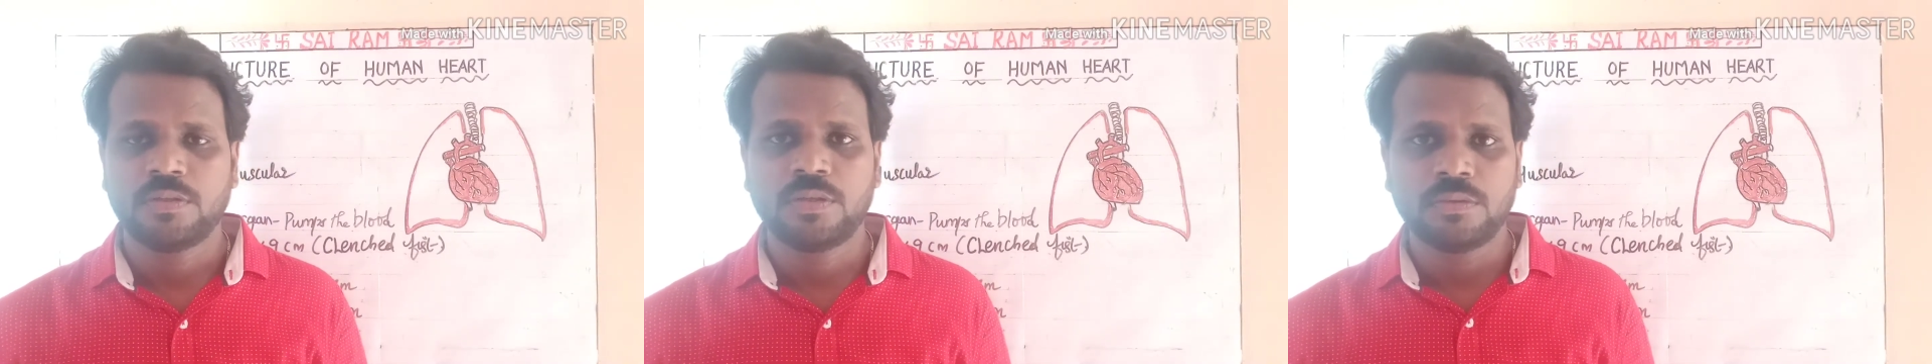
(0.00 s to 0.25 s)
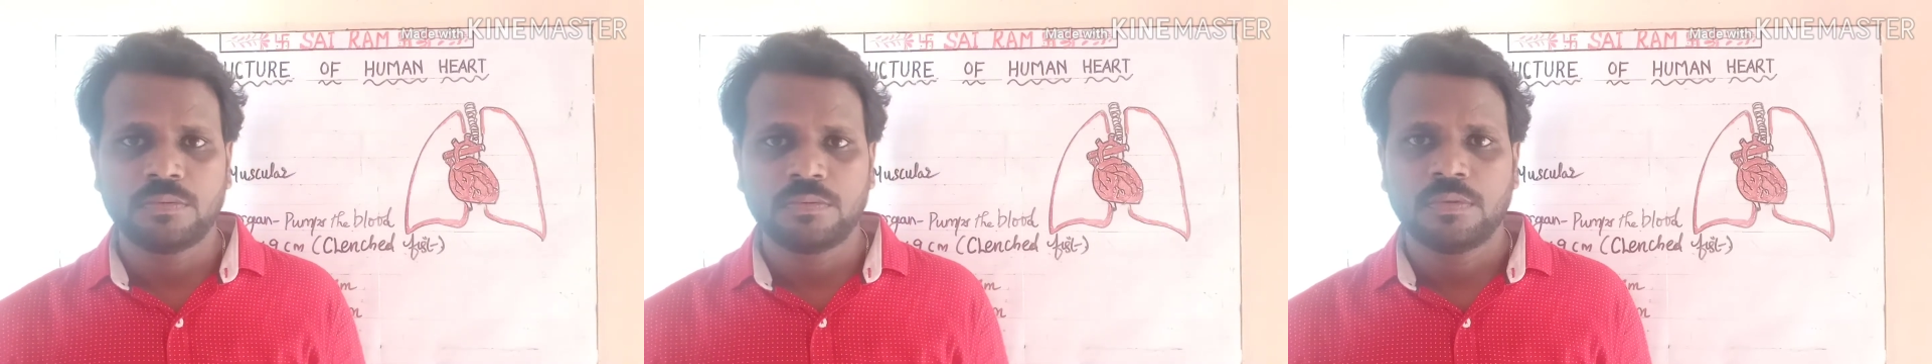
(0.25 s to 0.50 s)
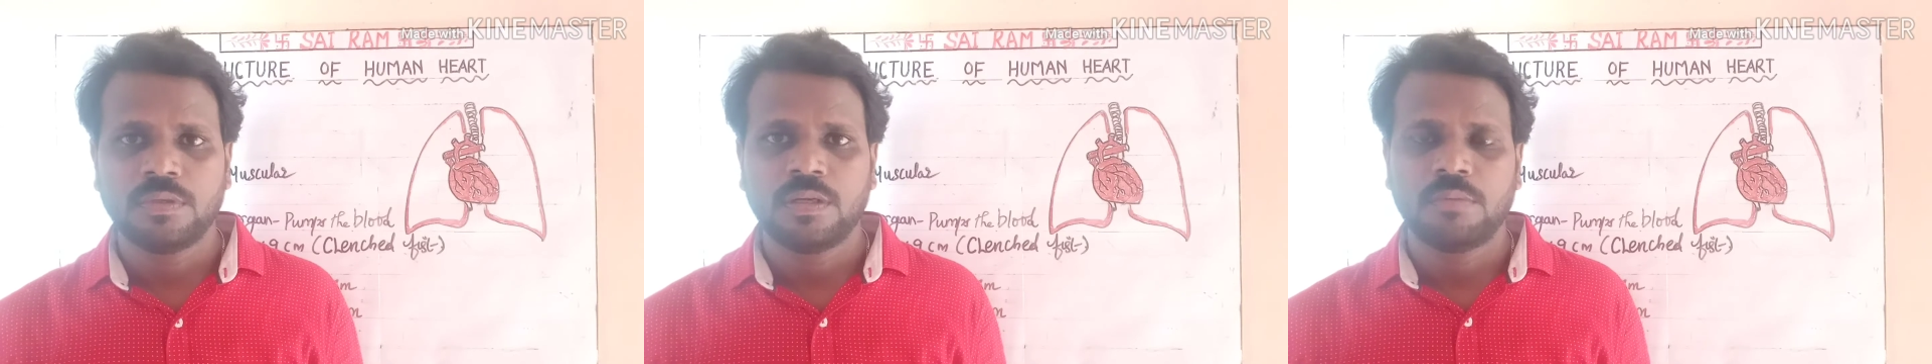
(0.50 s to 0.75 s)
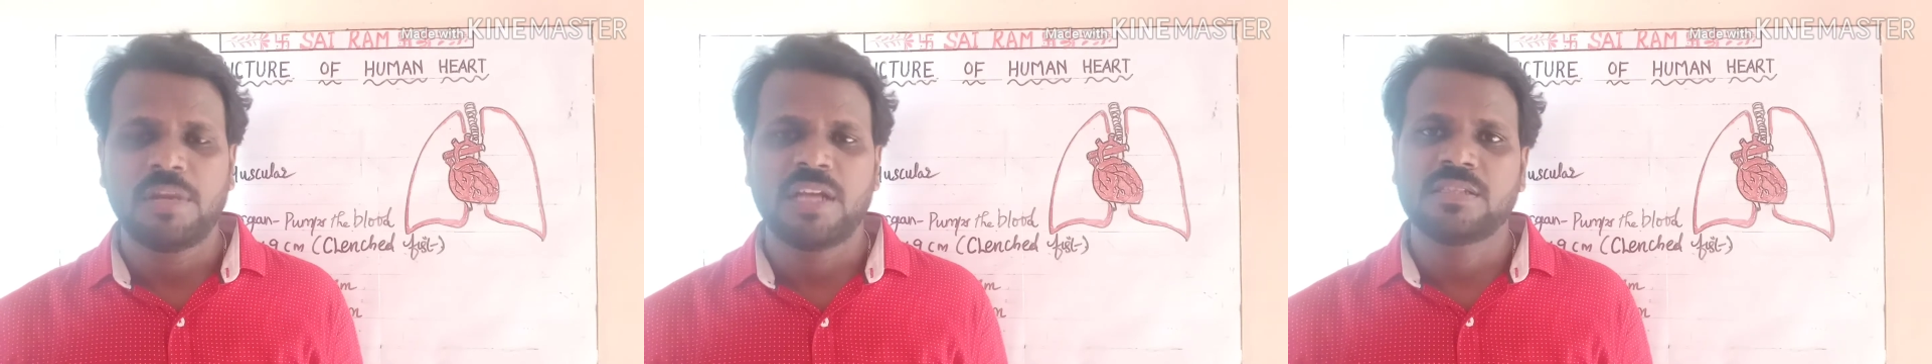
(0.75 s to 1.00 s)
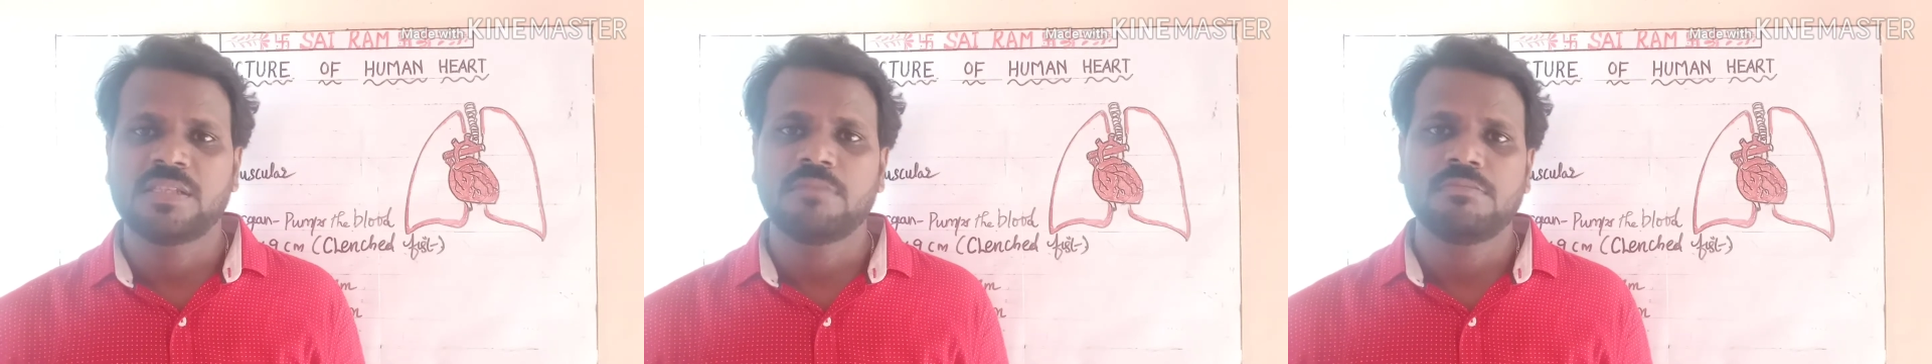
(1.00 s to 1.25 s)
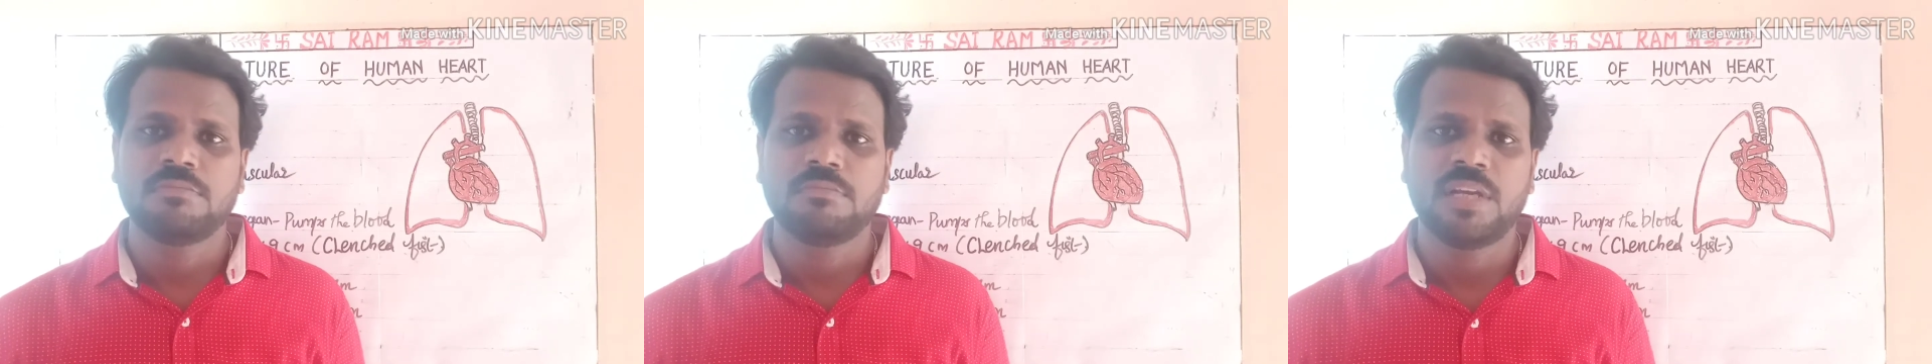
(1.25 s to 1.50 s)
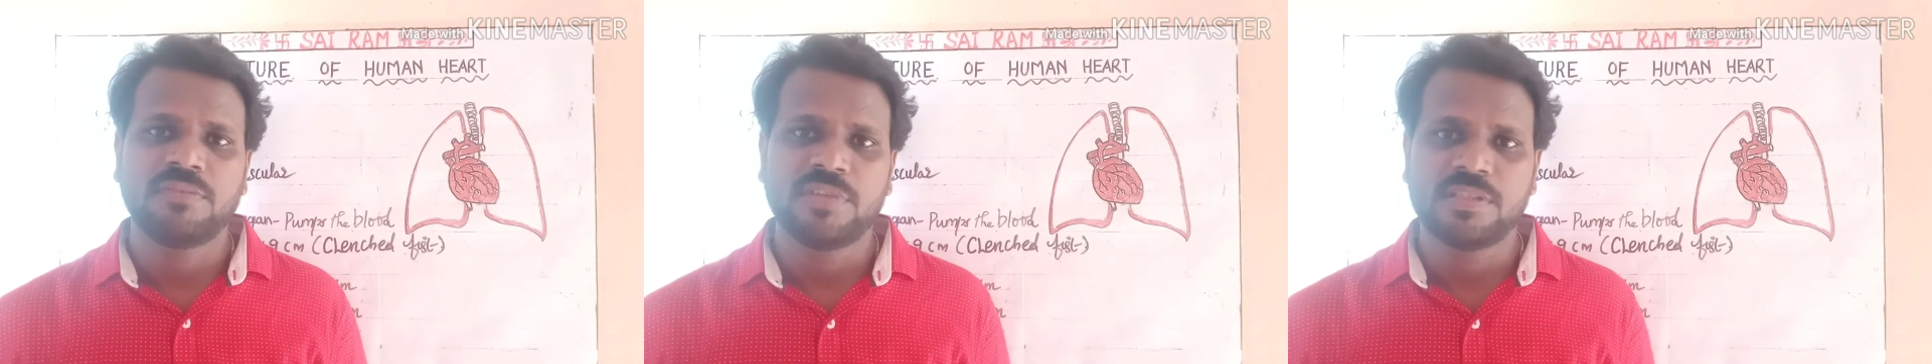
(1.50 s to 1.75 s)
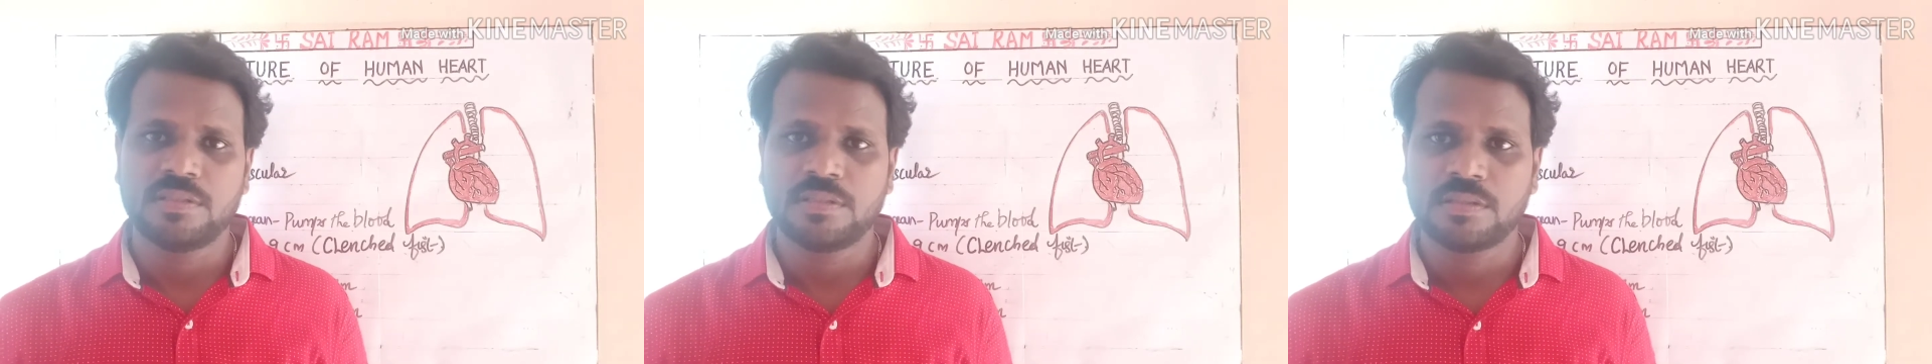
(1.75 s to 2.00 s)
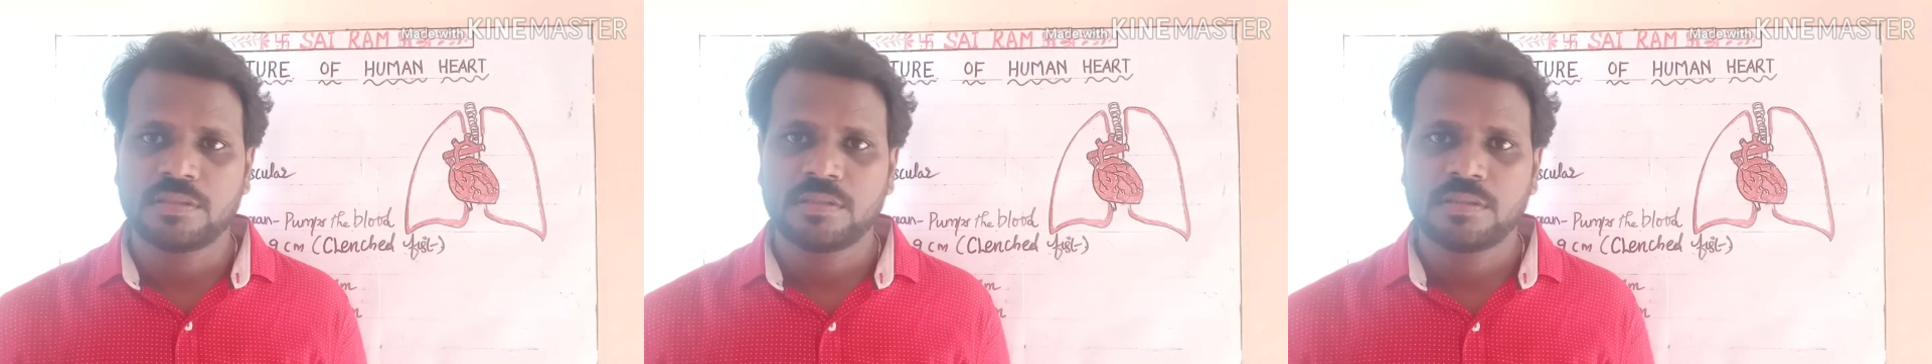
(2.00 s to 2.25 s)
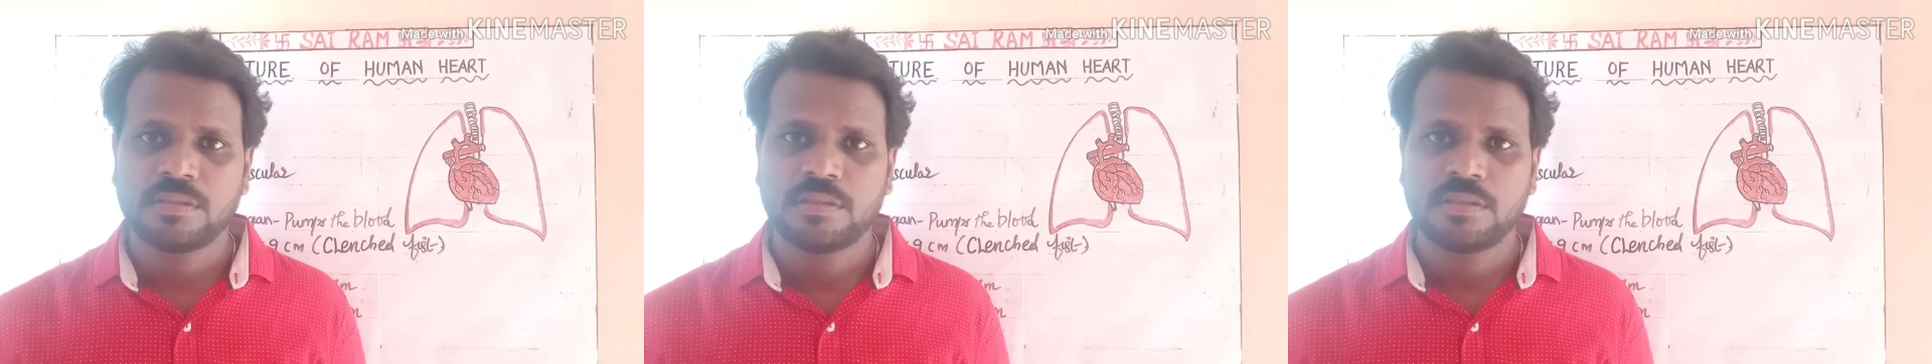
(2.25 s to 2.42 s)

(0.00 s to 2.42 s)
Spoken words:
through some blood vessels.